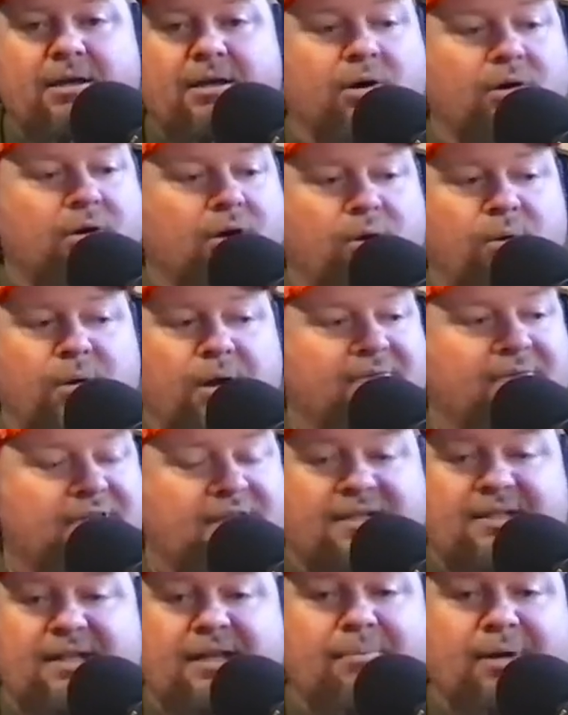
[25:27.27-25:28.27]
or whoever
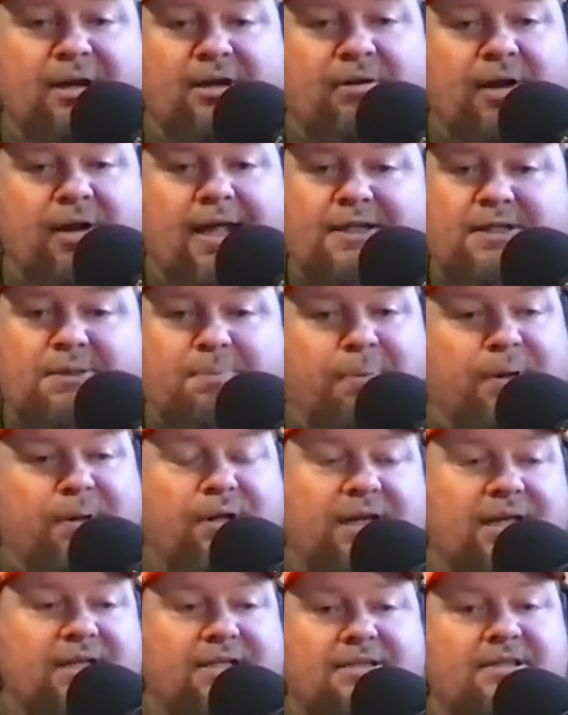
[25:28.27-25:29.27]
the Democrats
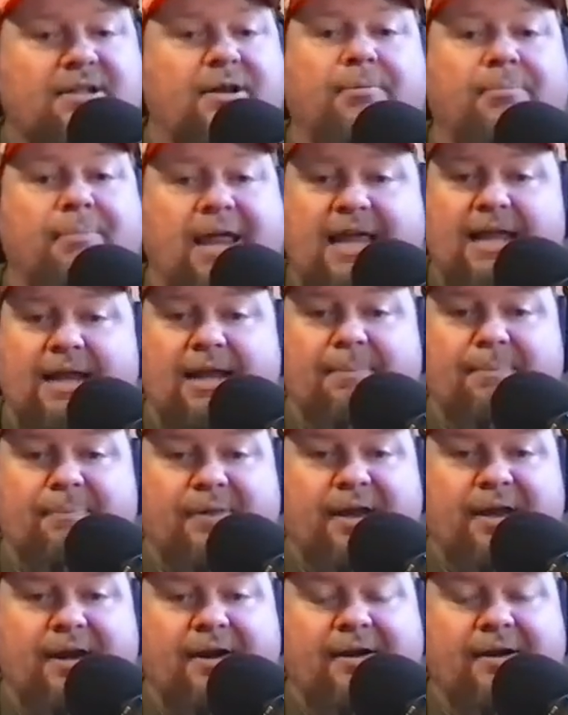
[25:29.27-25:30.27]
put as their man up
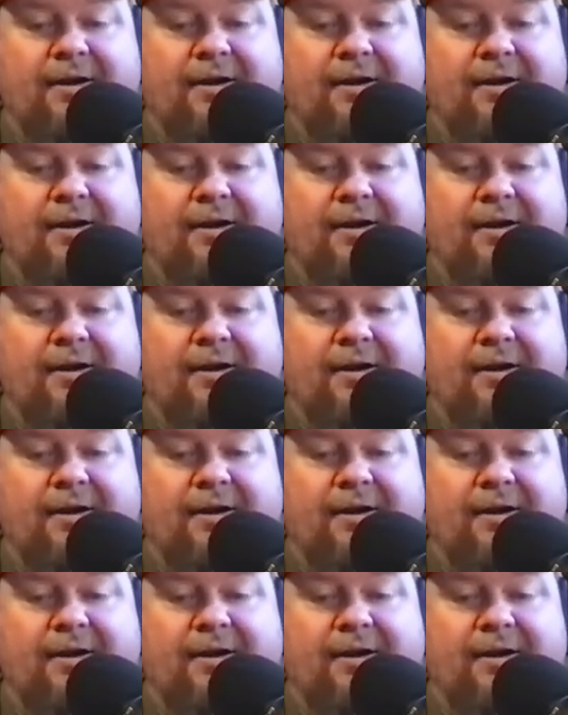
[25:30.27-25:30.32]
there.